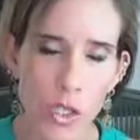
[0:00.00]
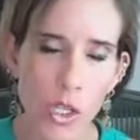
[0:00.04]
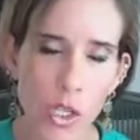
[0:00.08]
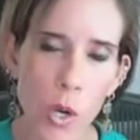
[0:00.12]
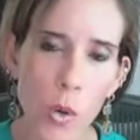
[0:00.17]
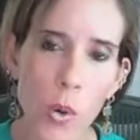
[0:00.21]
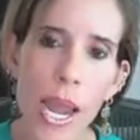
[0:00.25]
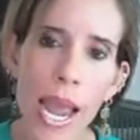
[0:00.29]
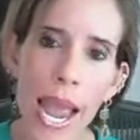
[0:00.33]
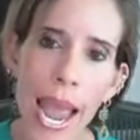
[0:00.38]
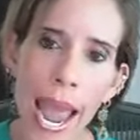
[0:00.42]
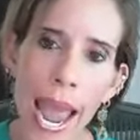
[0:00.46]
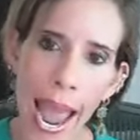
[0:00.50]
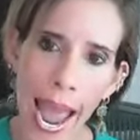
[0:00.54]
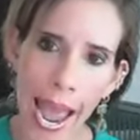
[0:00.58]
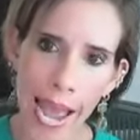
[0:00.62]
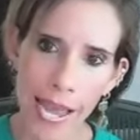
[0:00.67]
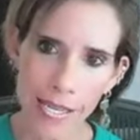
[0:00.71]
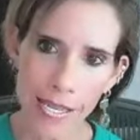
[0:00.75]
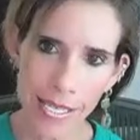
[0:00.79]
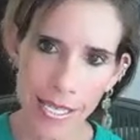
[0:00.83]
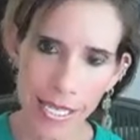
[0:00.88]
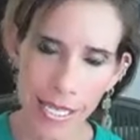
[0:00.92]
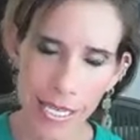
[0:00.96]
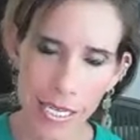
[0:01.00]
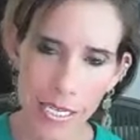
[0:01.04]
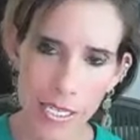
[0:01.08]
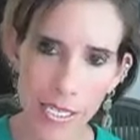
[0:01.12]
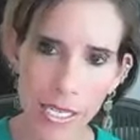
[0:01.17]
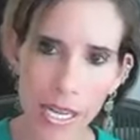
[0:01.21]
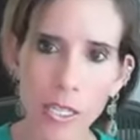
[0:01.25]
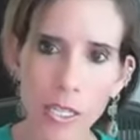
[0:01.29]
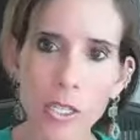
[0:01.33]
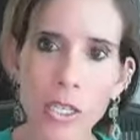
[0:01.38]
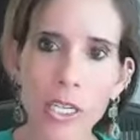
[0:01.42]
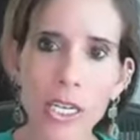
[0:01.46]
So as the
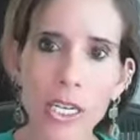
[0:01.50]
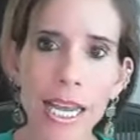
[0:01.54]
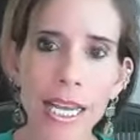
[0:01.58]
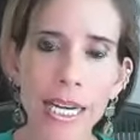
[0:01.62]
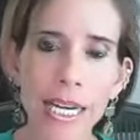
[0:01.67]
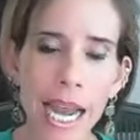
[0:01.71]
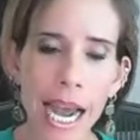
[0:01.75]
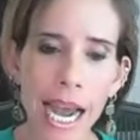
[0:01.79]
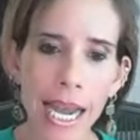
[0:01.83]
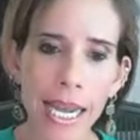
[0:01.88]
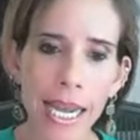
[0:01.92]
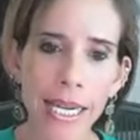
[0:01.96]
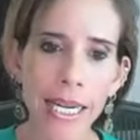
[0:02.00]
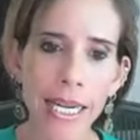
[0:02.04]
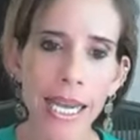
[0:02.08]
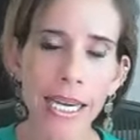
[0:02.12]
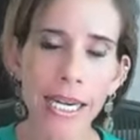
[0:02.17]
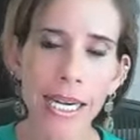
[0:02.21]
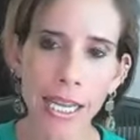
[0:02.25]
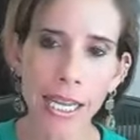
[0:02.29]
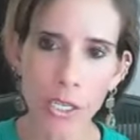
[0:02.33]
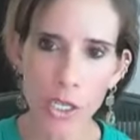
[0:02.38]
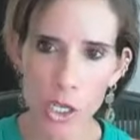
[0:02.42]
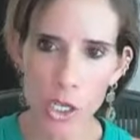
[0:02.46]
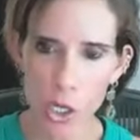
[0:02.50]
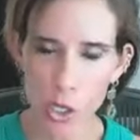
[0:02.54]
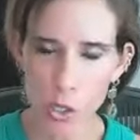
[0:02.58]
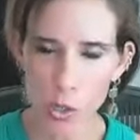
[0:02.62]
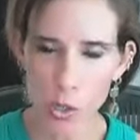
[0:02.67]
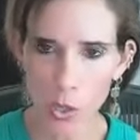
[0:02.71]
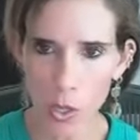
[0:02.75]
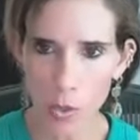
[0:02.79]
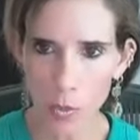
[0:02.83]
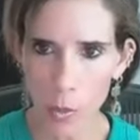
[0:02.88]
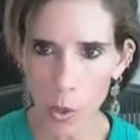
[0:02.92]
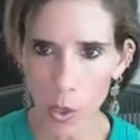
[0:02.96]
acceleridine iodine and
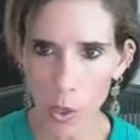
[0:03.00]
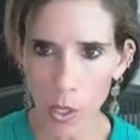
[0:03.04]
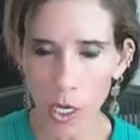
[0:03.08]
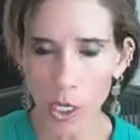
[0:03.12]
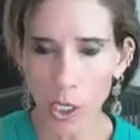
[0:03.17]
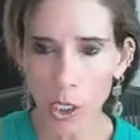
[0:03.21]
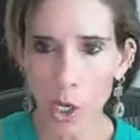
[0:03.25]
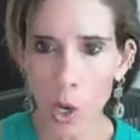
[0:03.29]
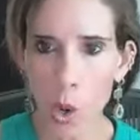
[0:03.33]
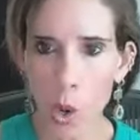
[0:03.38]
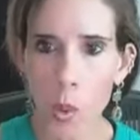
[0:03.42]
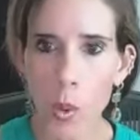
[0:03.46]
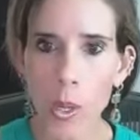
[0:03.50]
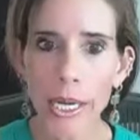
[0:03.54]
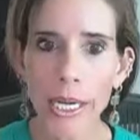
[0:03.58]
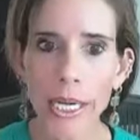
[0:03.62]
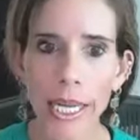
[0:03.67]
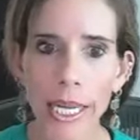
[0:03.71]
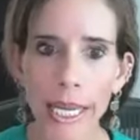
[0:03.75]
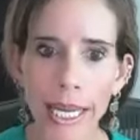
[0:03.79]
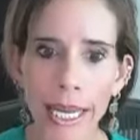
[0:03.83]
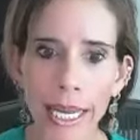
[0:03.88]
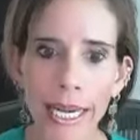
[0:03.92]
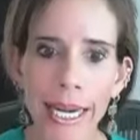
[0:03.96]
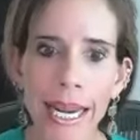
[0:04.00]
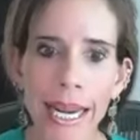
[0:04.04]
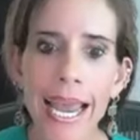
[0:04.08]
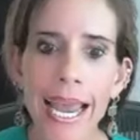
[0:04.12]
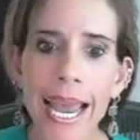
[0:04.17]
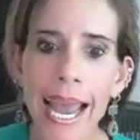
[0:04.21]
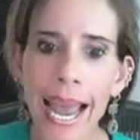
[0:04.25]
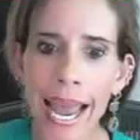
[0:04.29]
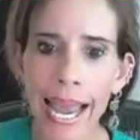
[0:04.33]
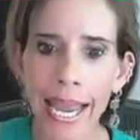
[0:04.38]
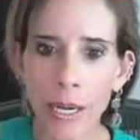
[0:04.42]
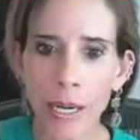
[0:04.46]
nucnomore are going in
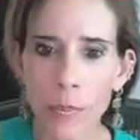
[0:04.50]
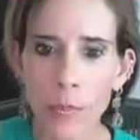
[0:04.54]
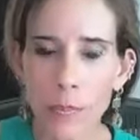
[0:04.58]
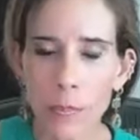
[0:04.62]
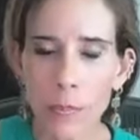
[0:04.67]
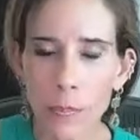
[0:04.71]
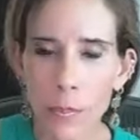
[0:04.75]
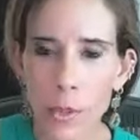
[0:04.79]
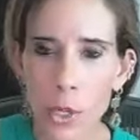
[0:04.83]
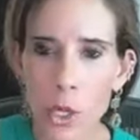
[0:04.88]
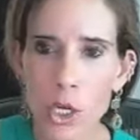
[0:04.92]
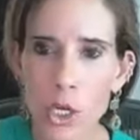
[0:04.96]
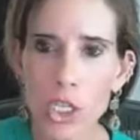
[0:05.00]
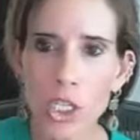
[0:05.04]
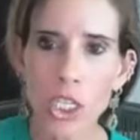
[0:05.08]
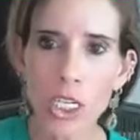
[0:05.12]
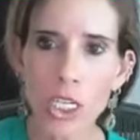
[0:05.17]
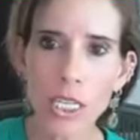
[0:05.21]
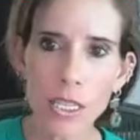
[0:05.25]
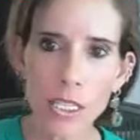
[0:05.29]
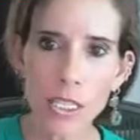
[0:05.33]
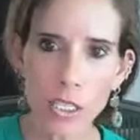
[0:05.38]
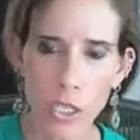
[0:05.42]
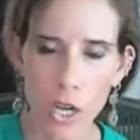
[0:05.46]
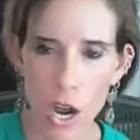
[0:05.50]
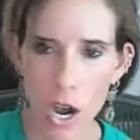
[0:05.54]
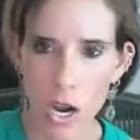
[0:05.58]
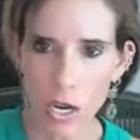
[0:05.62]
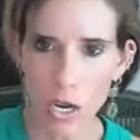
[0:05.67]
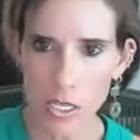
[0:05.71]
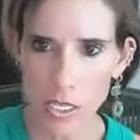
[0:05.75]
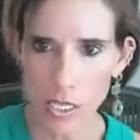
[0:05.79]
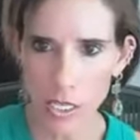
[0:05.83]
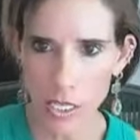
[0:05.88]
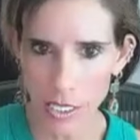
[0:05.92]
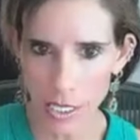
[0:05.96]
and pushing the
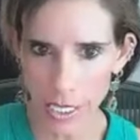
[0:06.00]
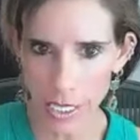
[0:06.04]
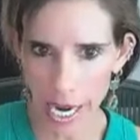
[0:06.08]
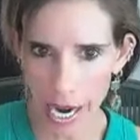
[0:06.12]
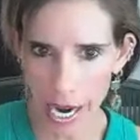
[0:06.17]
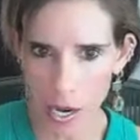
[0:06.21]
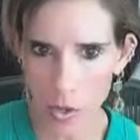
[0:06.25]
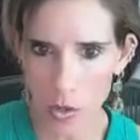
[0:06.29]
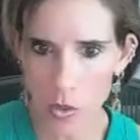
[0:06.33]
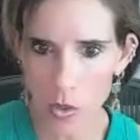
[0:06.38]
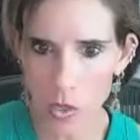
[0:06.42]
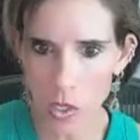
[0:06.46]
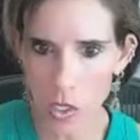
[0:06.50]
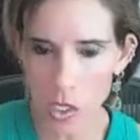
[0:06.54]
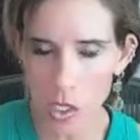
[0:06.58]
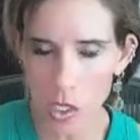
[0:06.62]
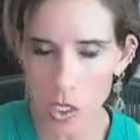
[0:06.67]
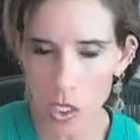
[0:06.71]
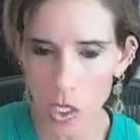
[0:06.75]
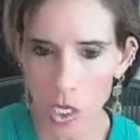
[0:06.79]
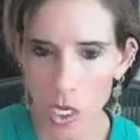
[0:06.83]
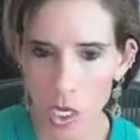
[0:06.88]
toxins out,